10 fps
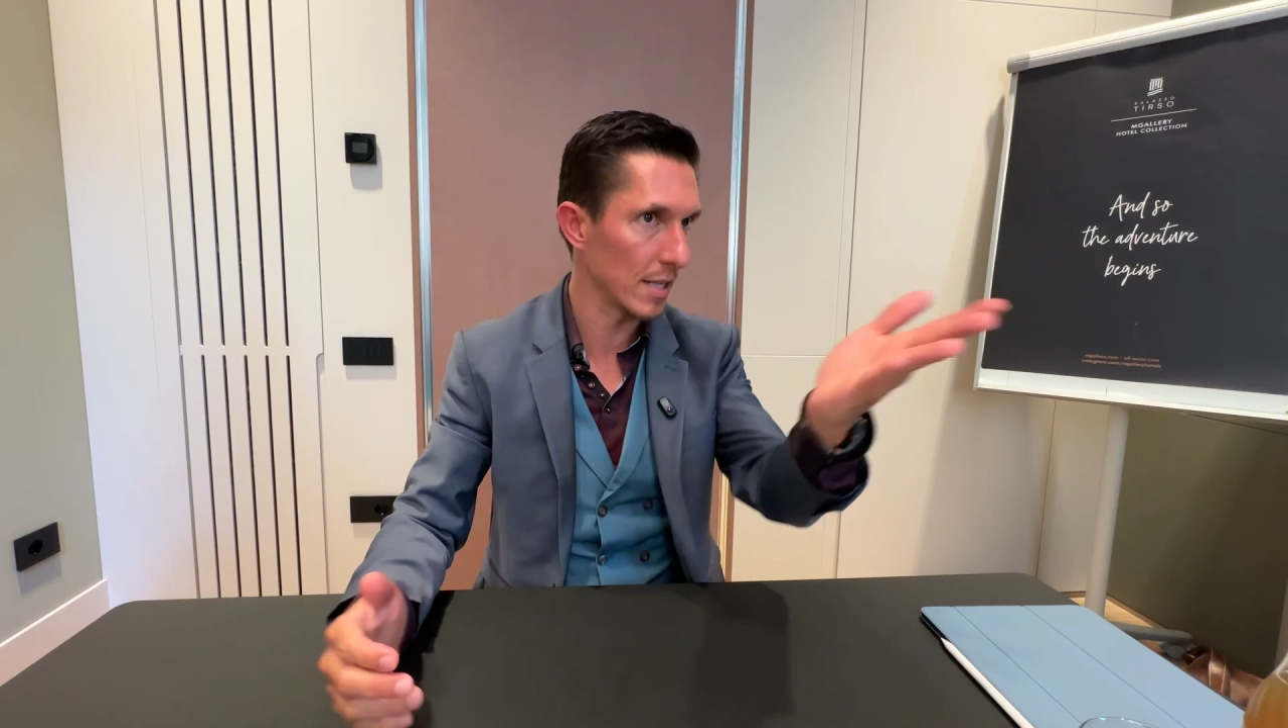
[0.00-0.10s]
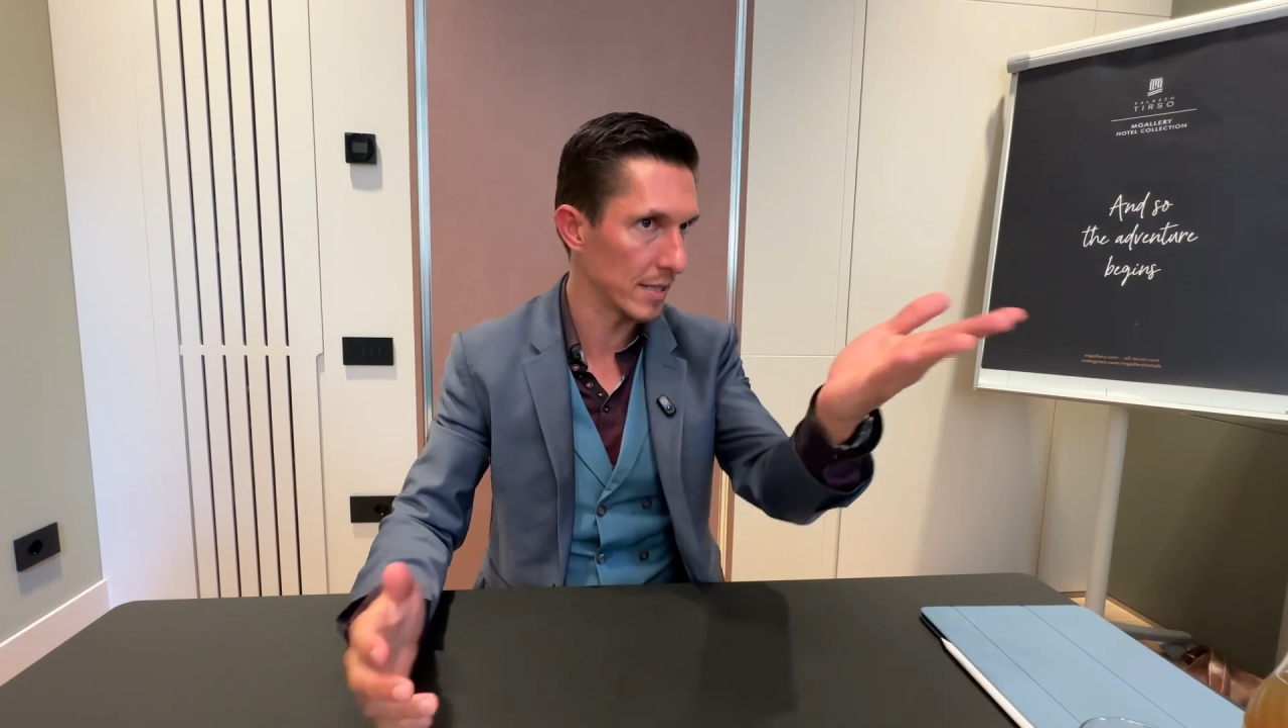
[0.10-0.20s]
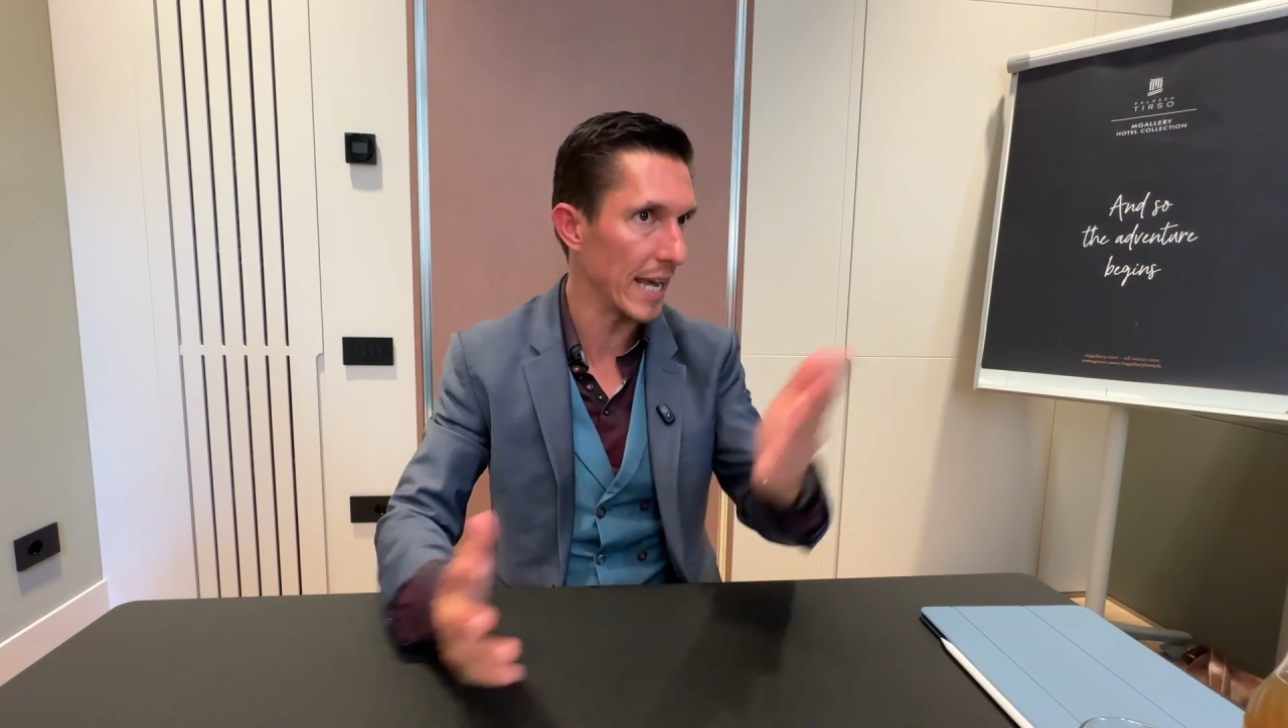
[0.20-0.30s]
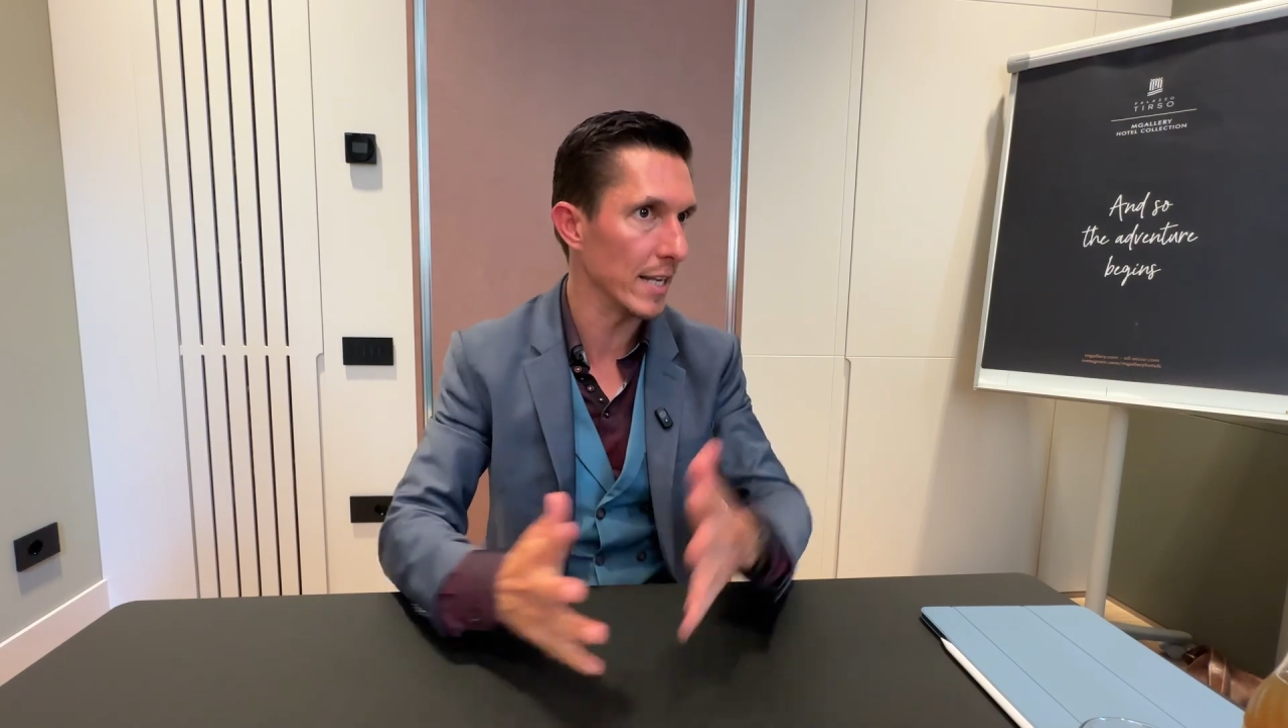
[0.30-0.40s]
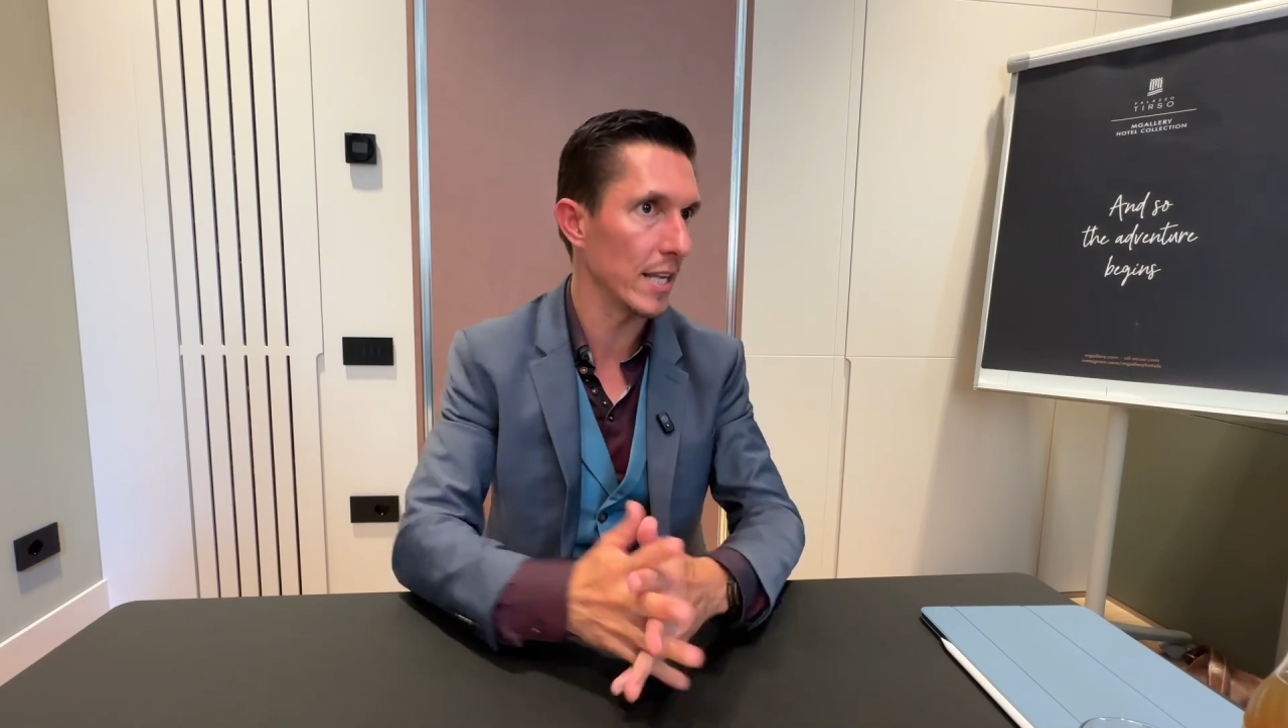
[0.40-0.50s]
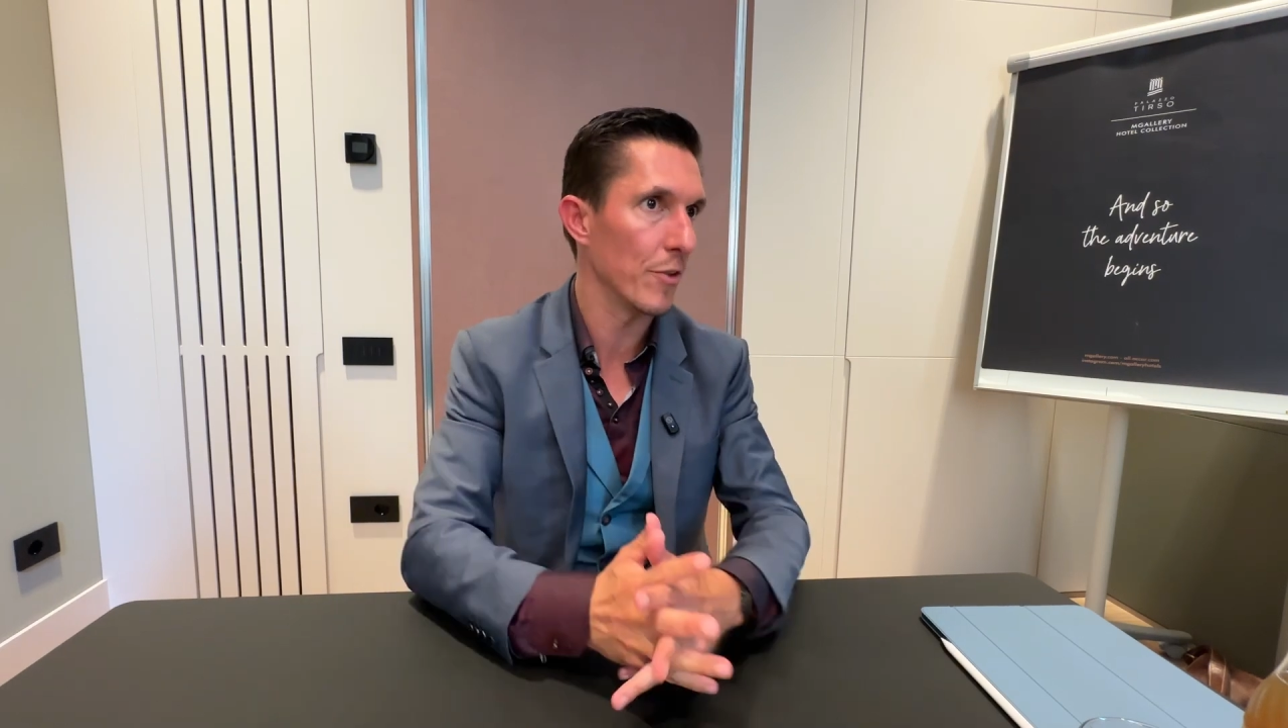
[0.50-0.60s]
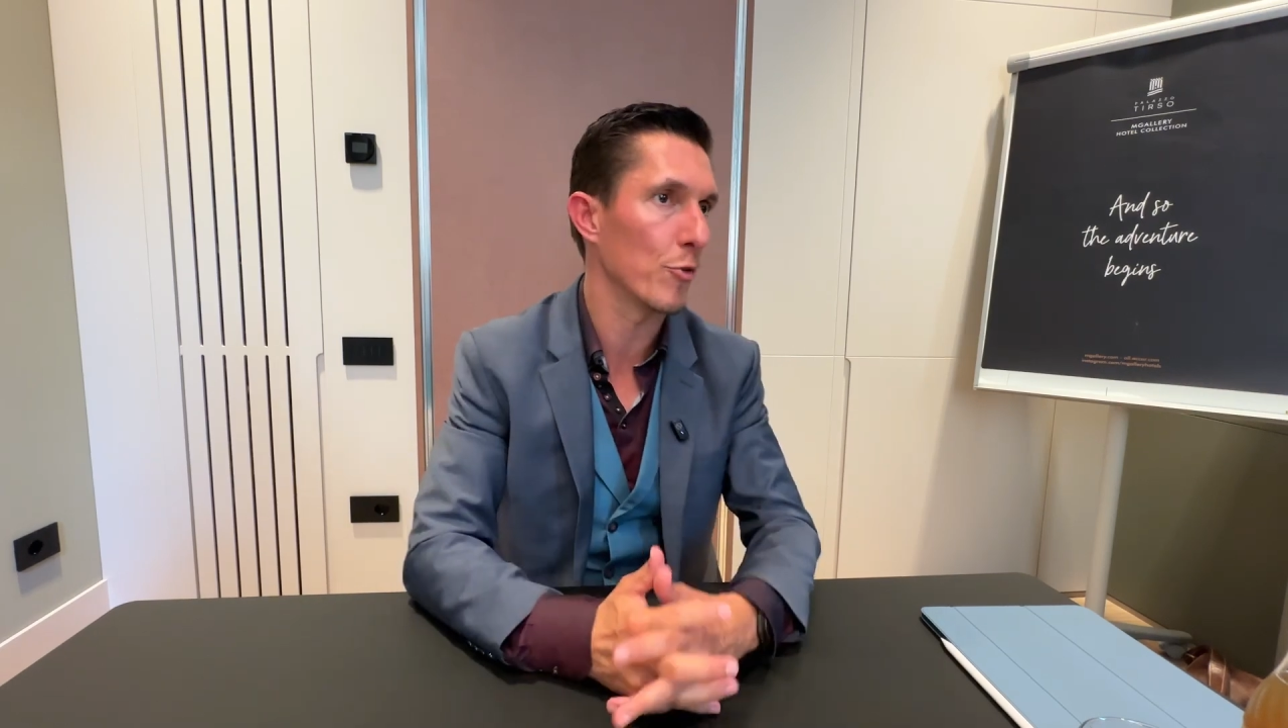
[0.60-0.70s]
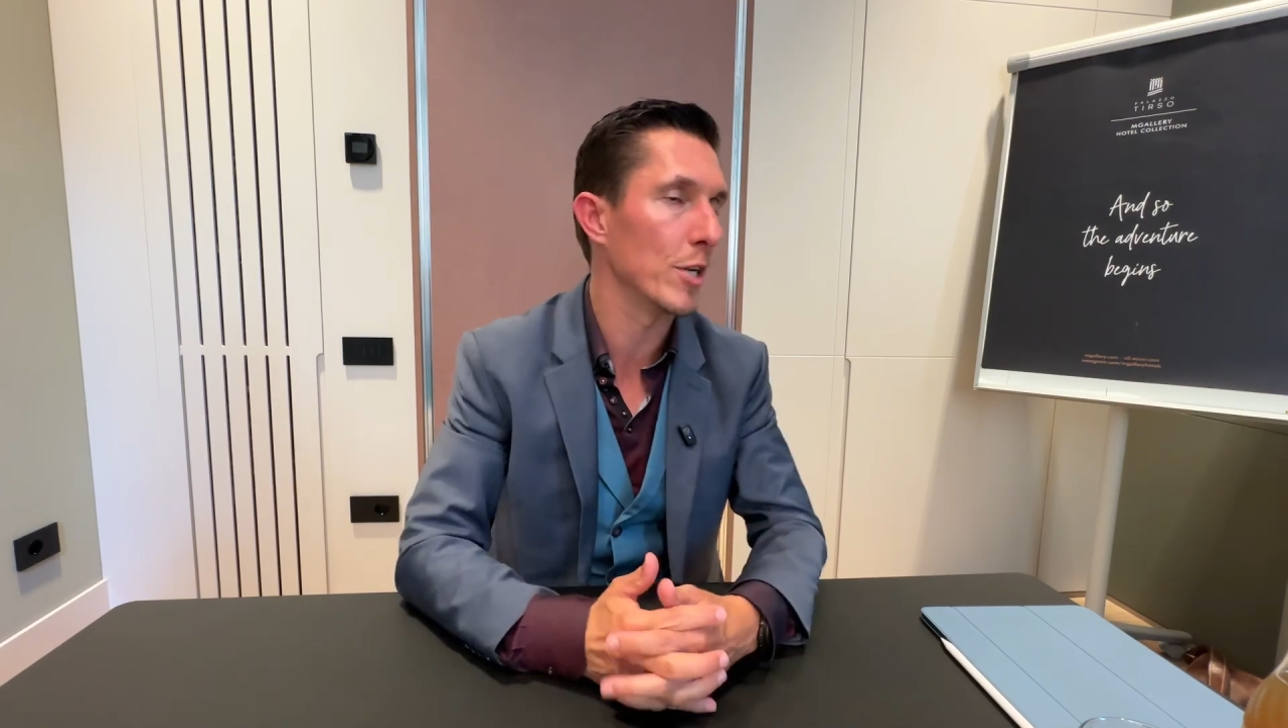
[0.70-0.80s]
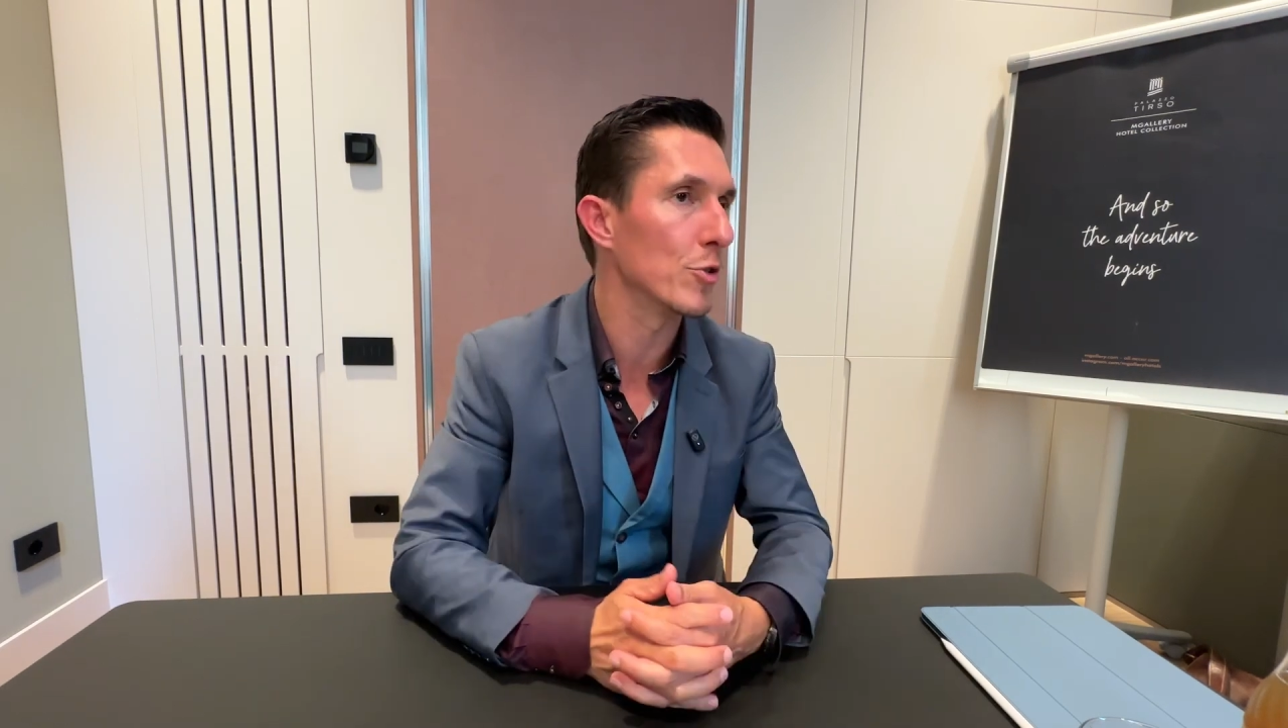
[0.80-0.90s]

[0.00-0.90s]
than the 3